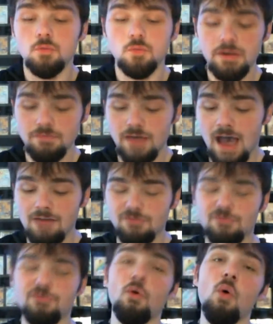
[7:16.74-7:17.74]
We've got
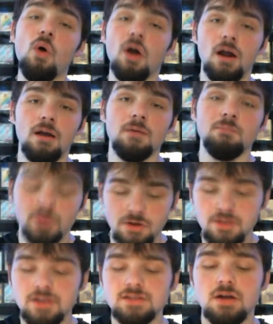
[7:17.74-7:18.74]
four
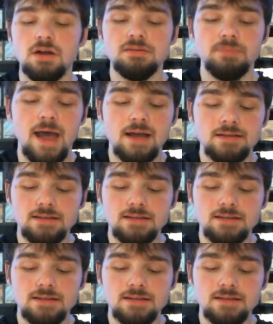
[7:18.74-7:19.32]
Brilliant Stars packs.